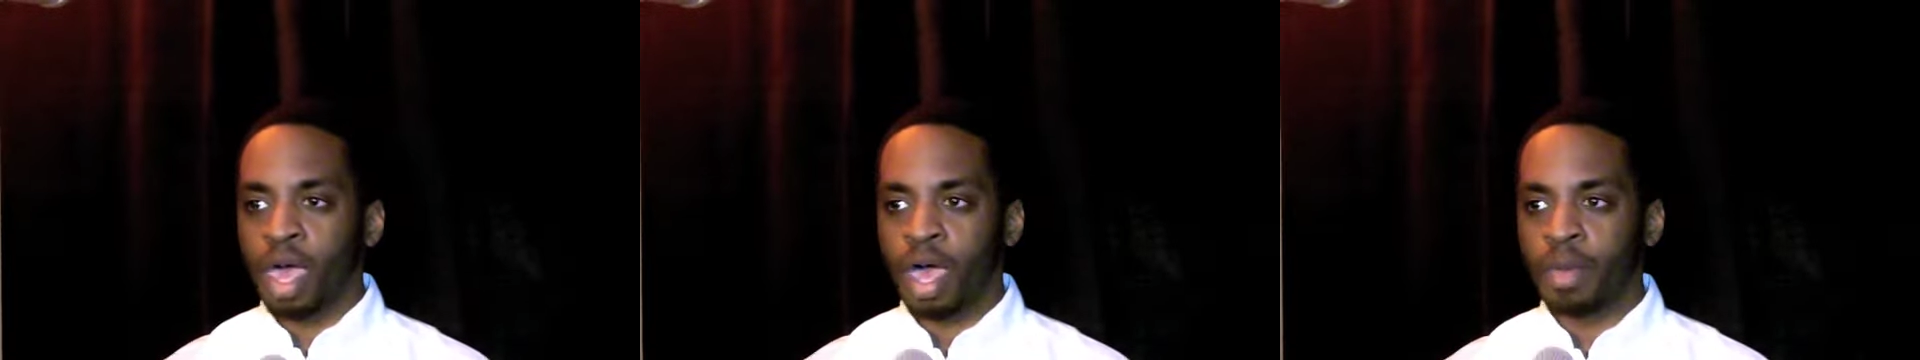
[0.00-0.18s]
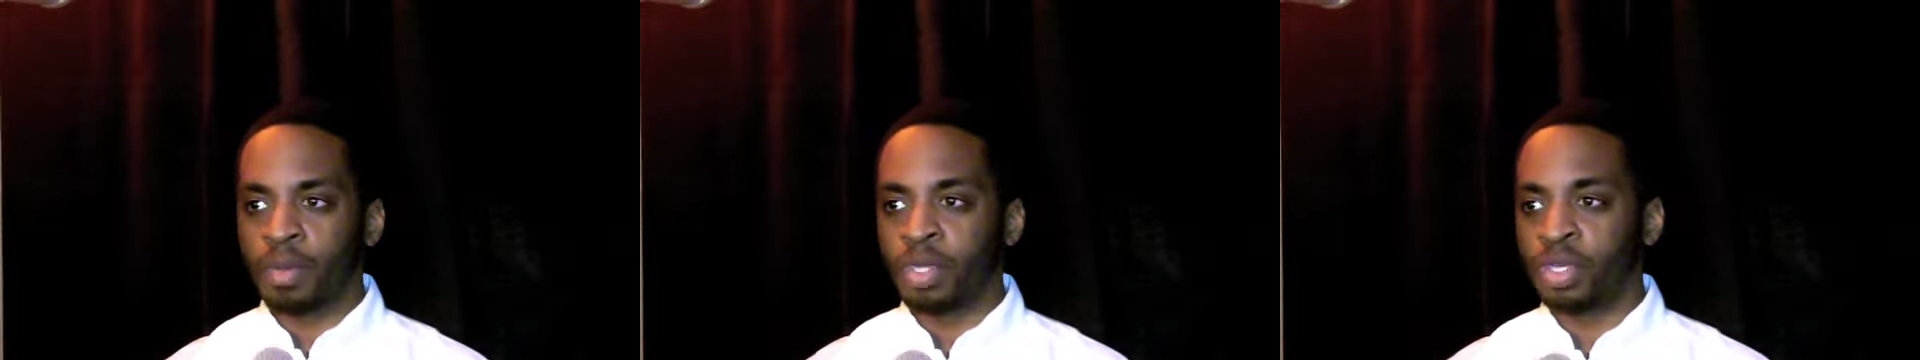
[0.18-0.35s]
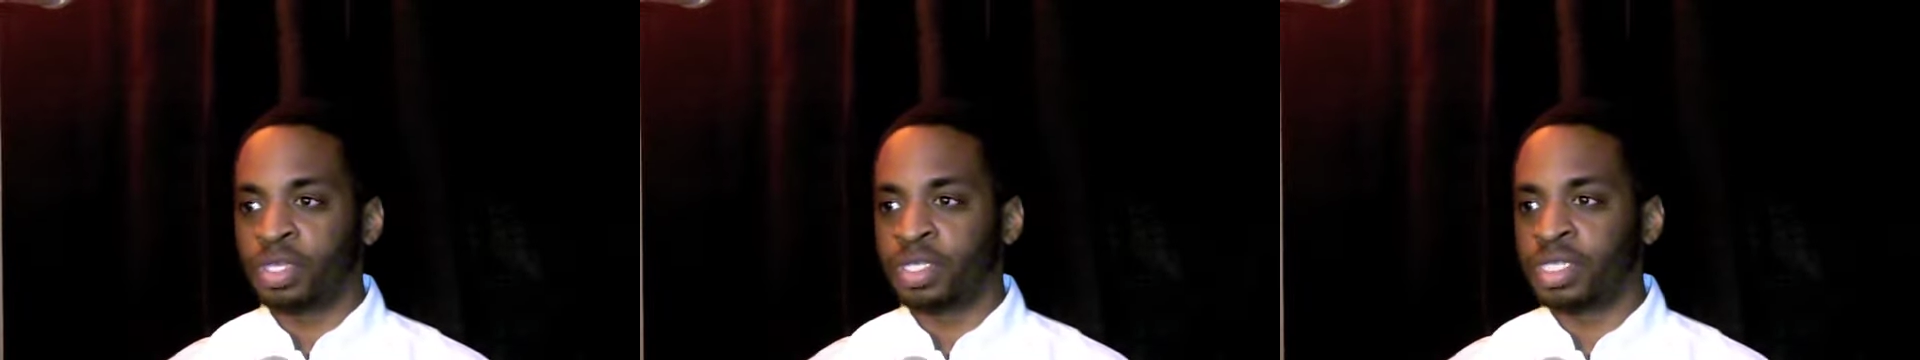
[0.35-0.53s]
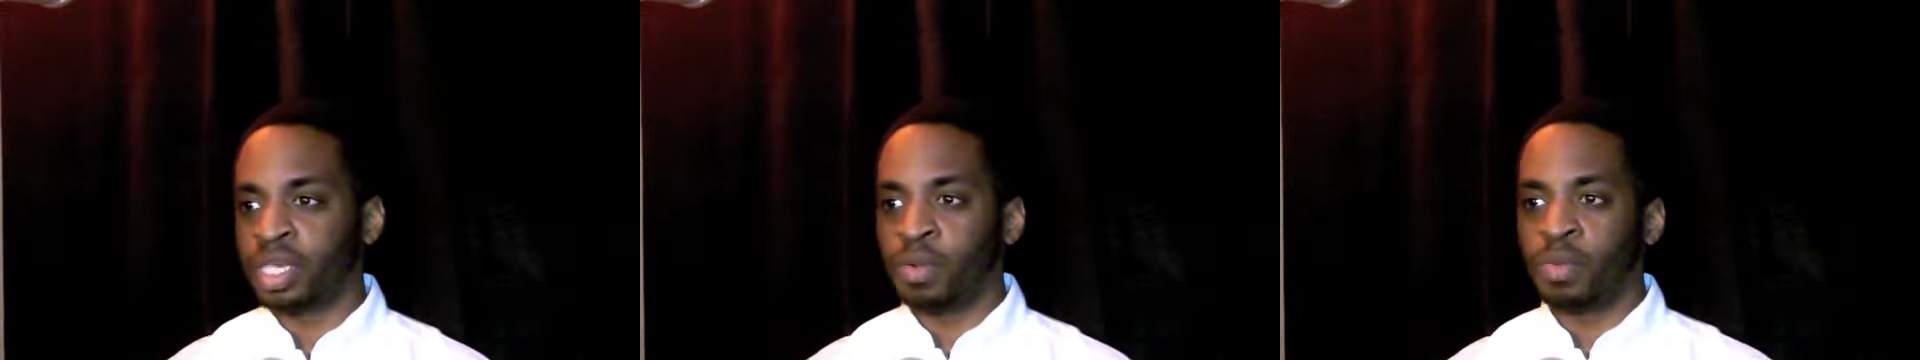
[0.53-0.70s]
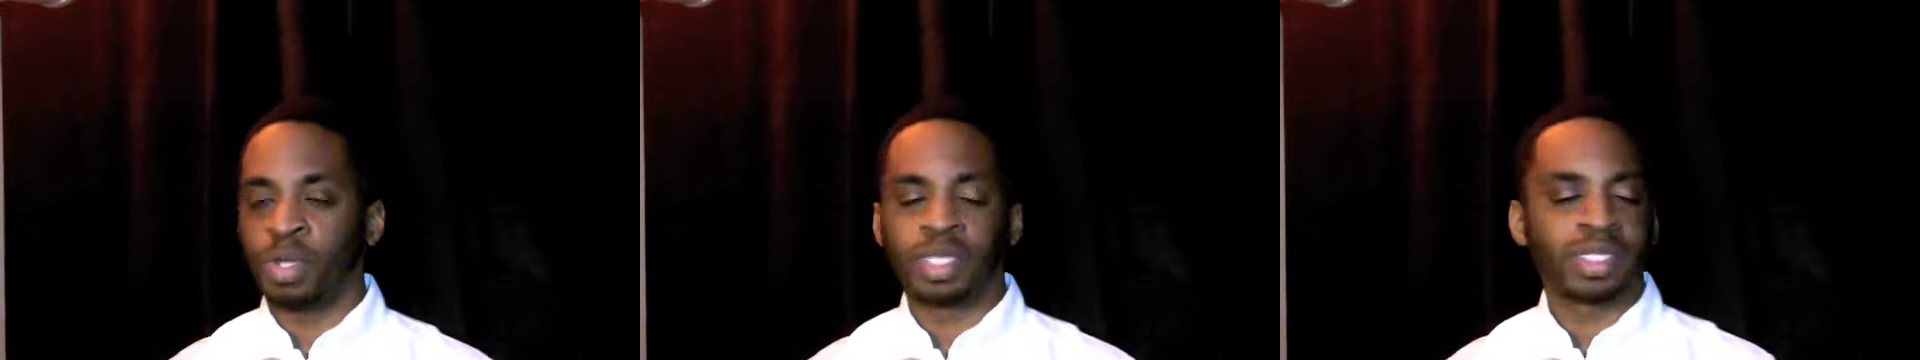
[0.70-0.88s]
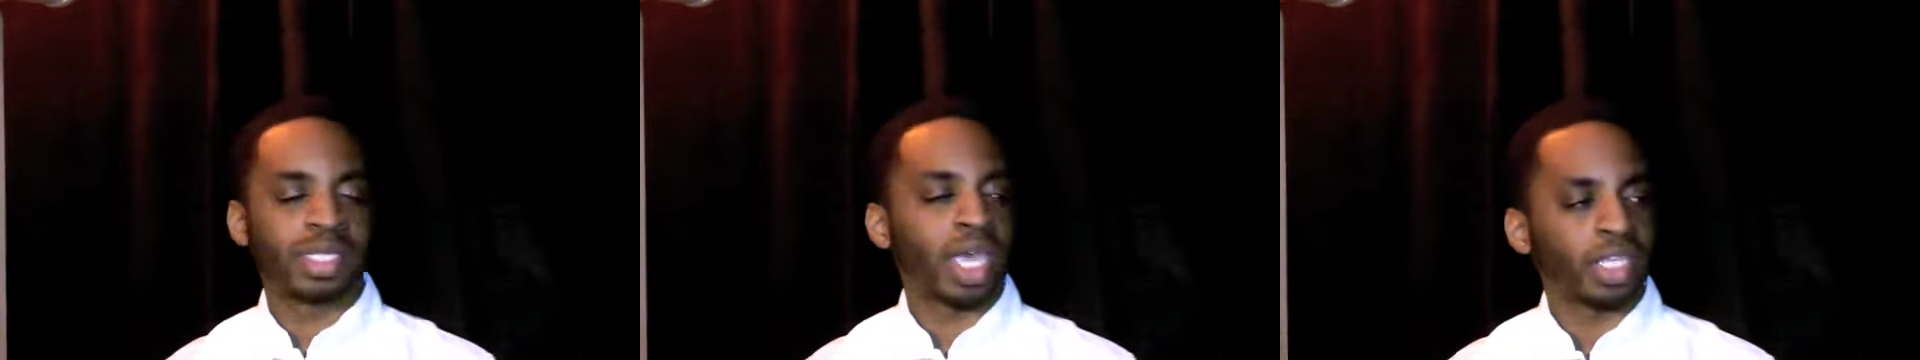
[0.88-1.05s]
You can see what
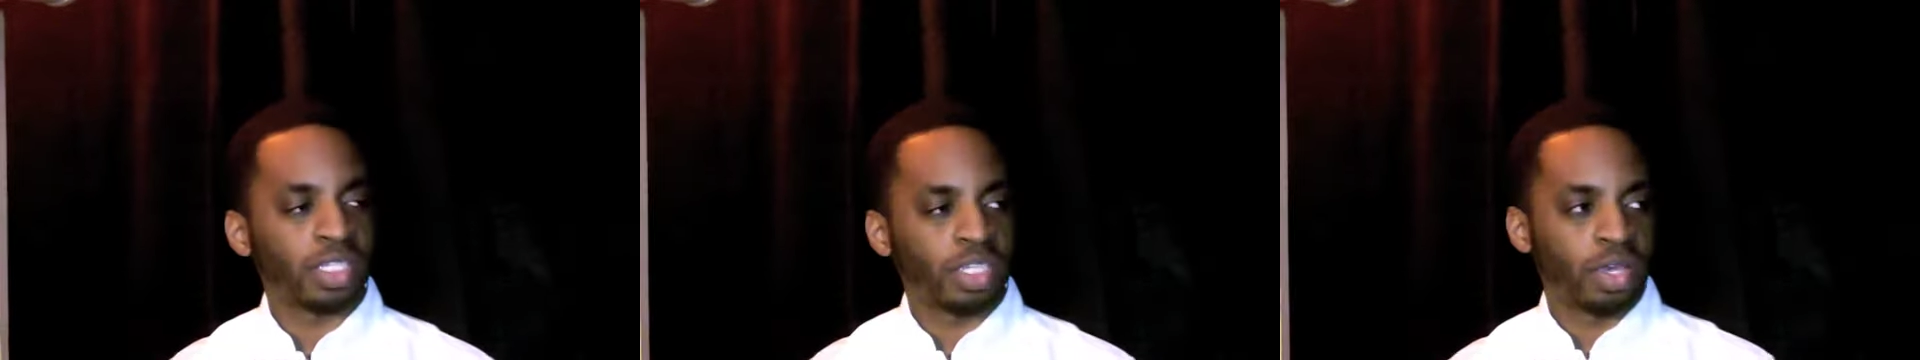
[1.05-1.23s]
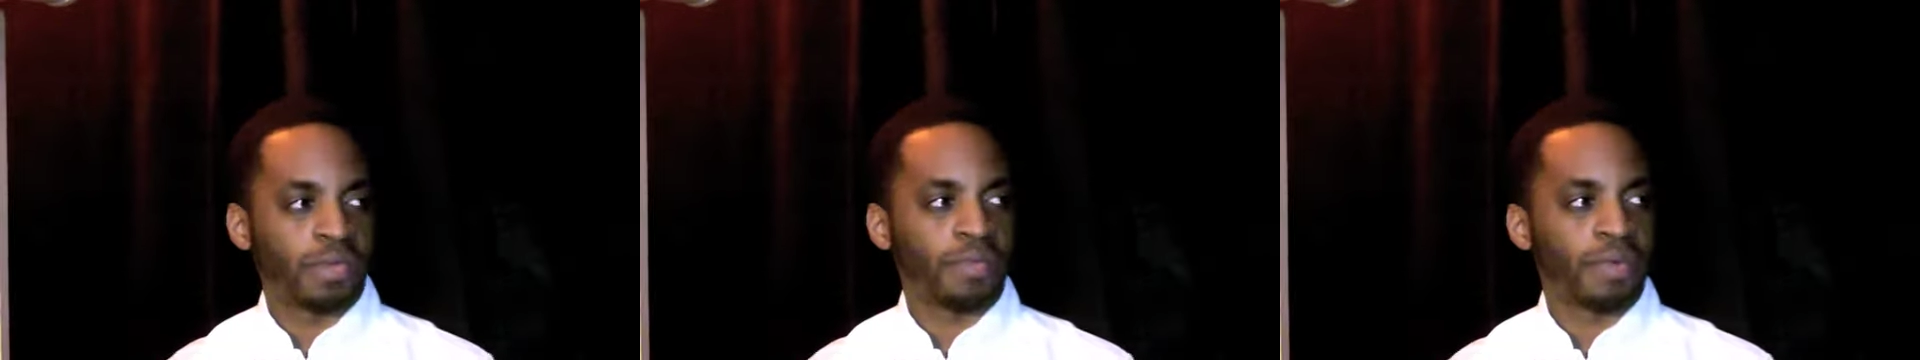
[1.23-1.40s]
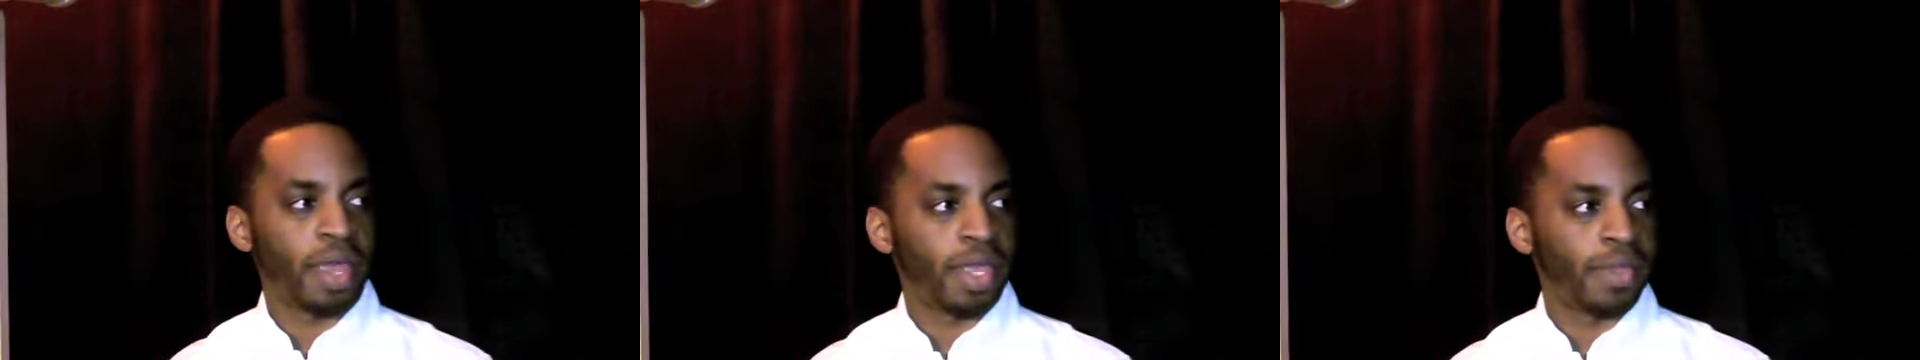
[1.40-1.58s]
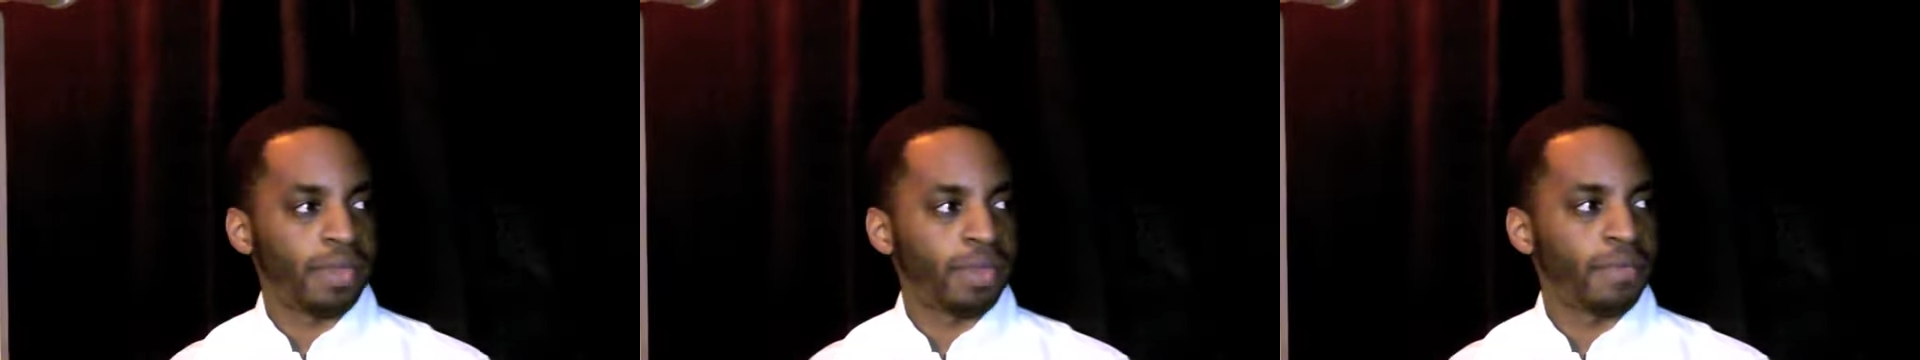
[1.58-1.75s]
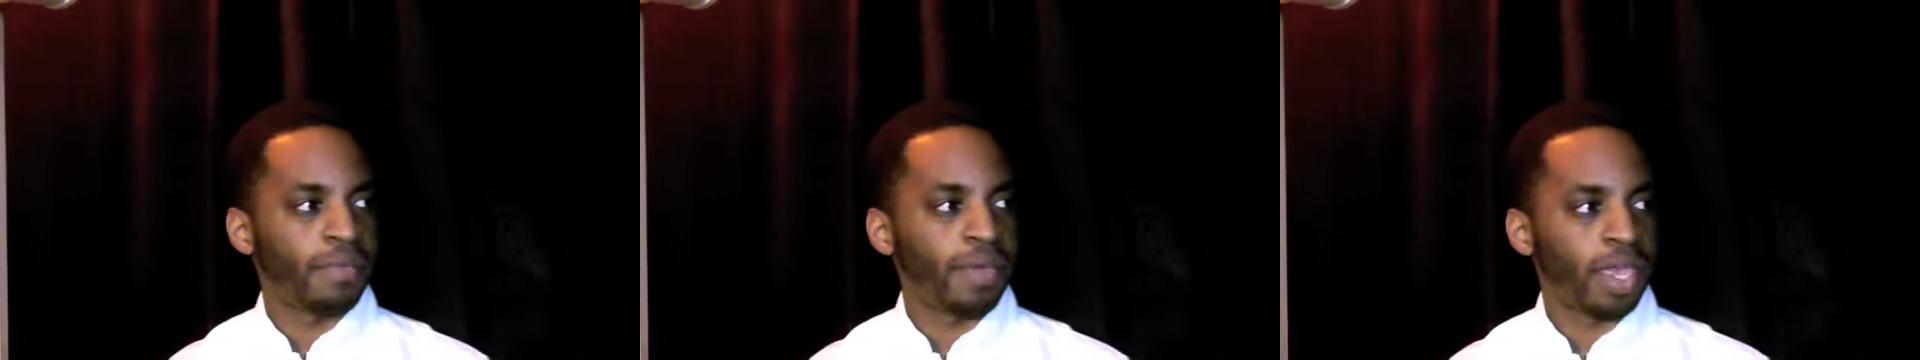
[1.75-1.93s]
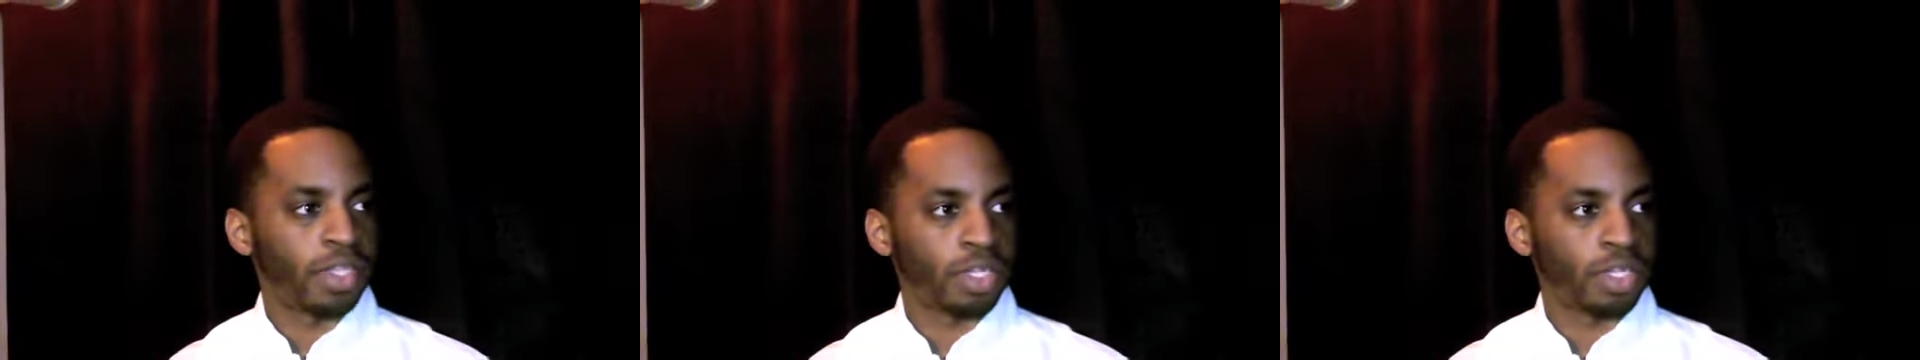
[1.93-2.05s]
sites your fans